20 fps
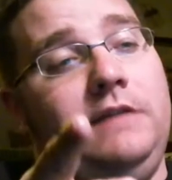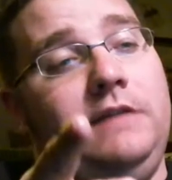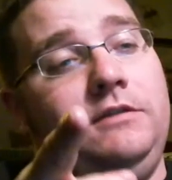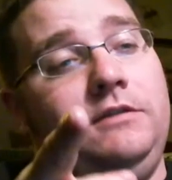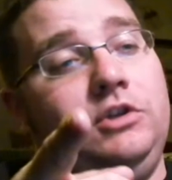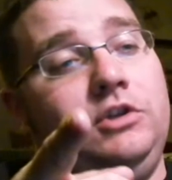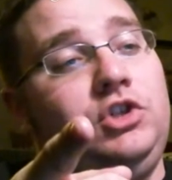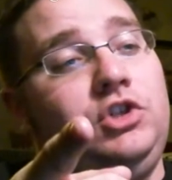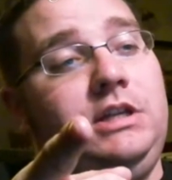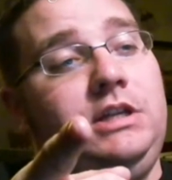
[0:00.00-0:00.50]
Dave,
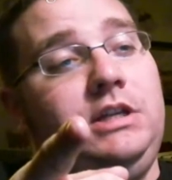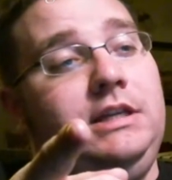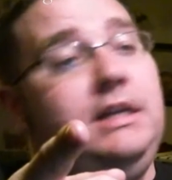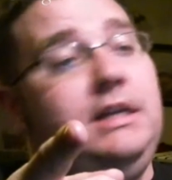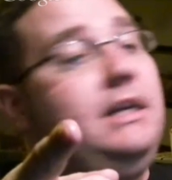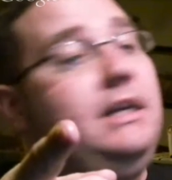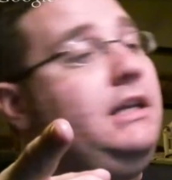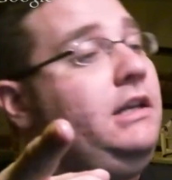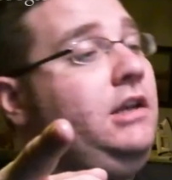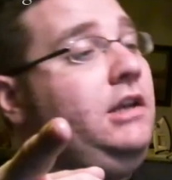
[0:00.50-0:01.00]
that she
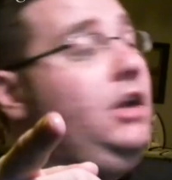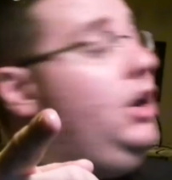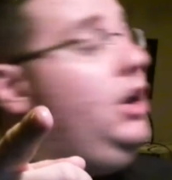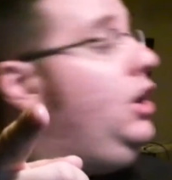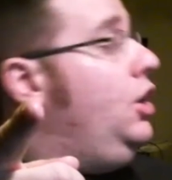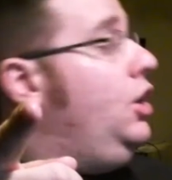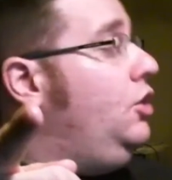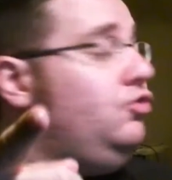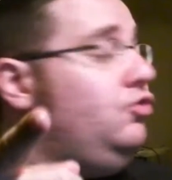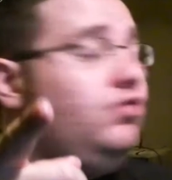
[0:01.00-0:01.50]
did
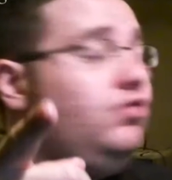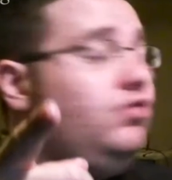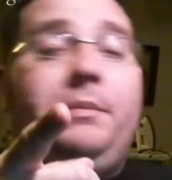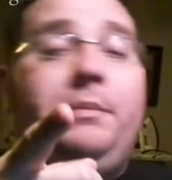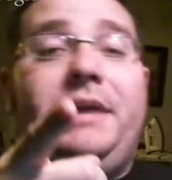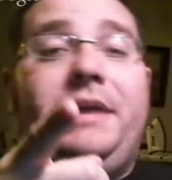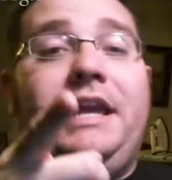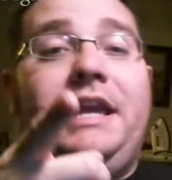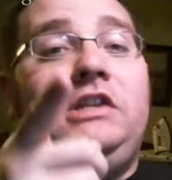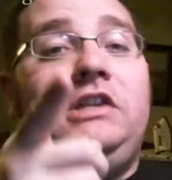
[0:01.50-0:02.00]

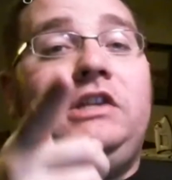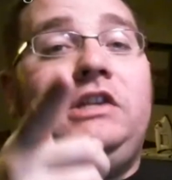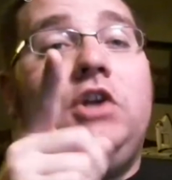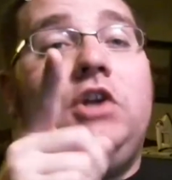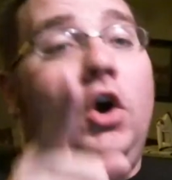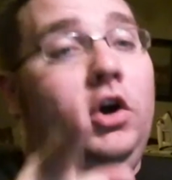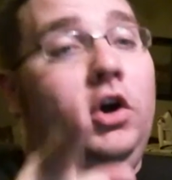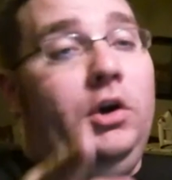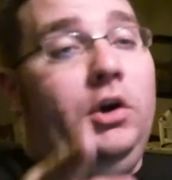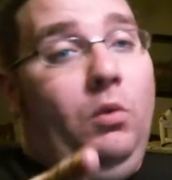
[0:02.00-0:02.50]
drop a
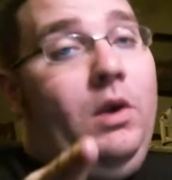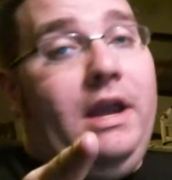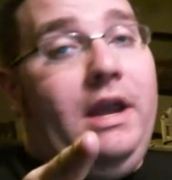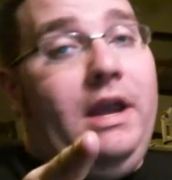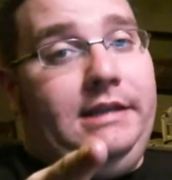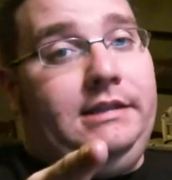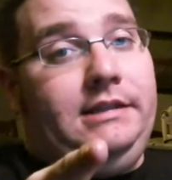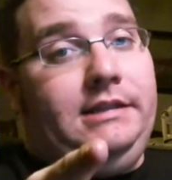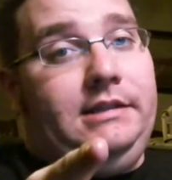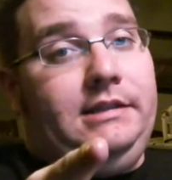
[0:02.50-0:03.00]
ton of
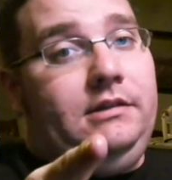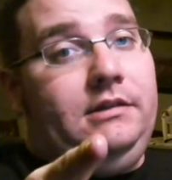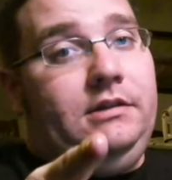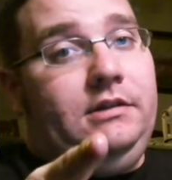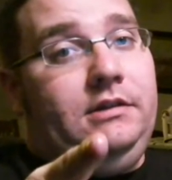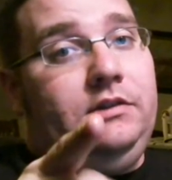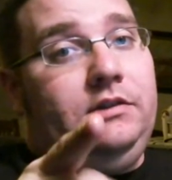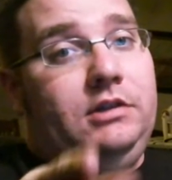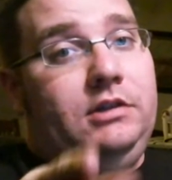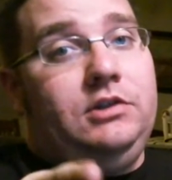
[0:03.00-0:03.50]
weight
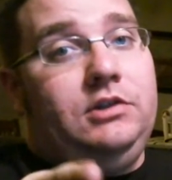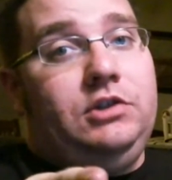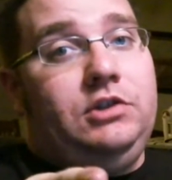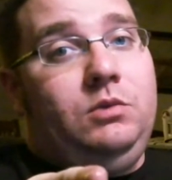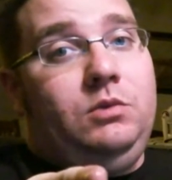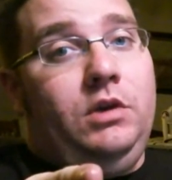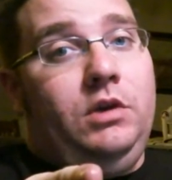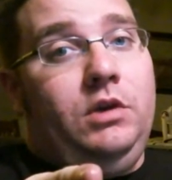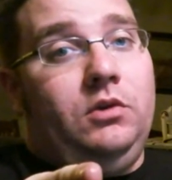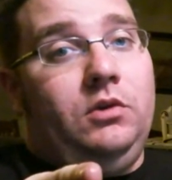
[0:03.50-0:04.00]
since
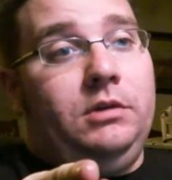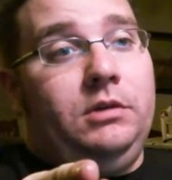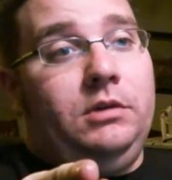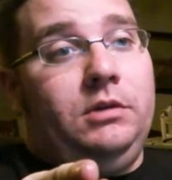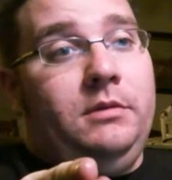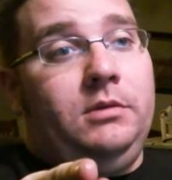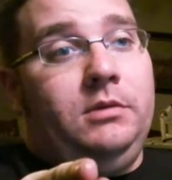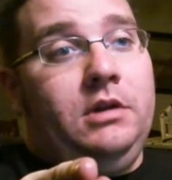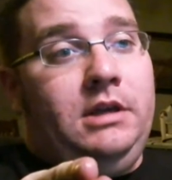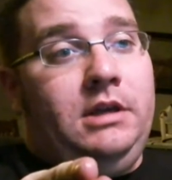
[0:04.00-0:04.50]
she went on
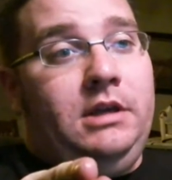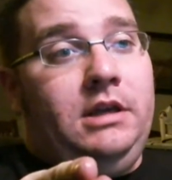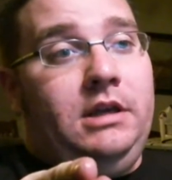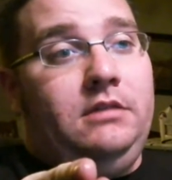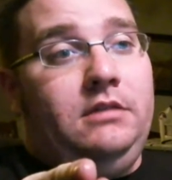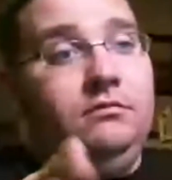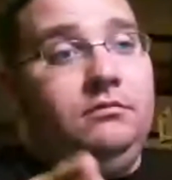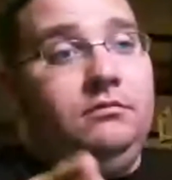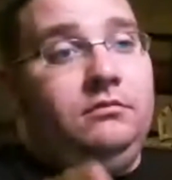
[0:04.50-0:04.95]
WWE.